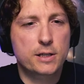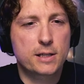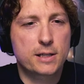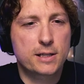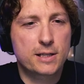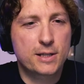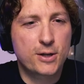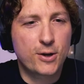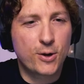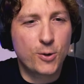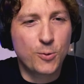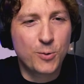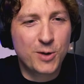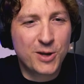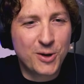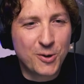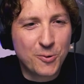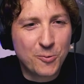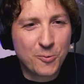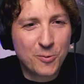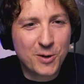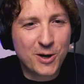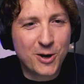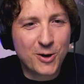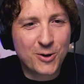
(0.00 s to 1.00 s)
There's no,
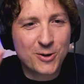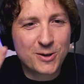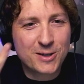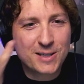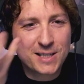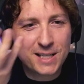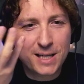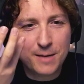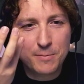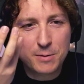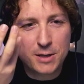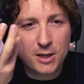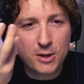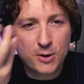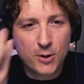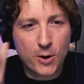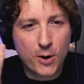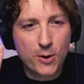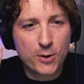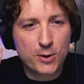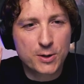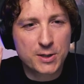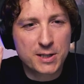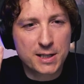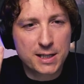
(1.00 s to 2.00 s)
we don't seem to
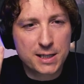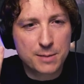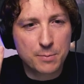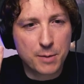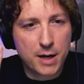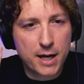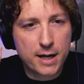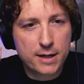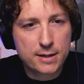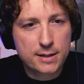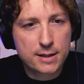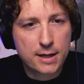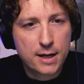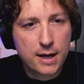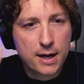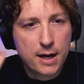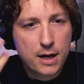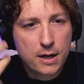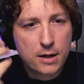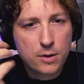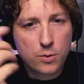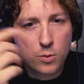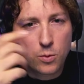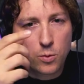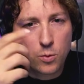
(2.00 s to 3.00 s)
notice these mites.
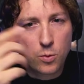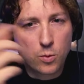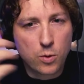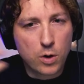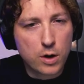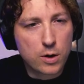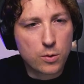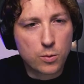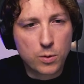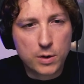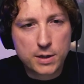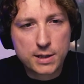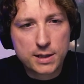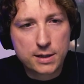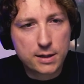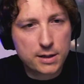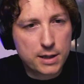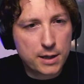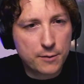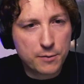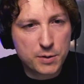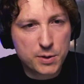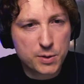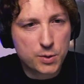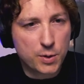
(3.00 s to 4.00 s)
What's the
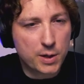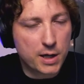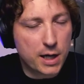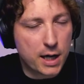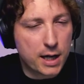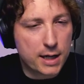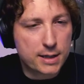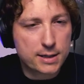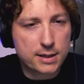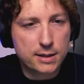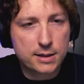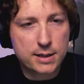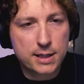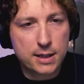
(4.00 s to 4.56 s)
difference between us and